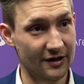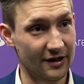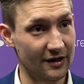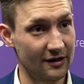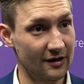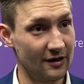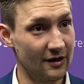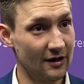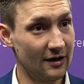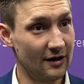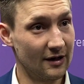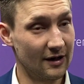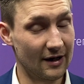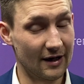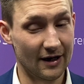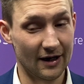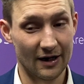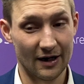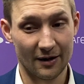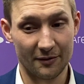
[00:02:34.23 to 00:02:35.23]
And,
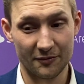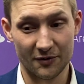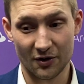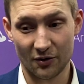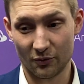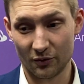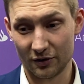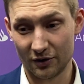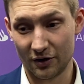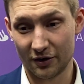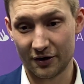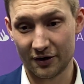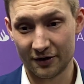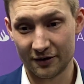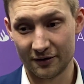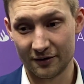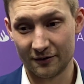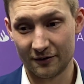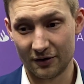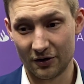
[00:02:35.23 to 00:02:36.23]
um, you know, we're
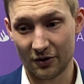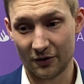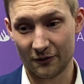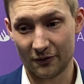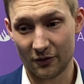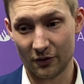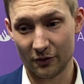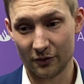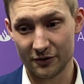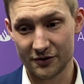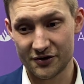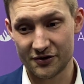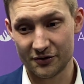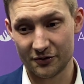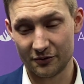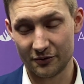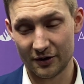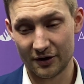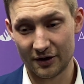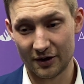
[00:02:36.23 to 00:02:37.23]
looking, looking forward to
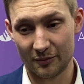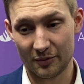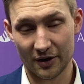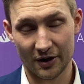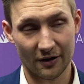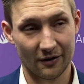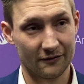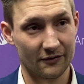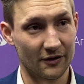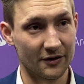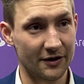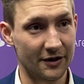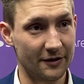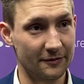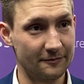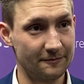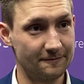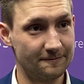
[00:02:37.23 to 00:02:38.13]
a uh, playoff run here.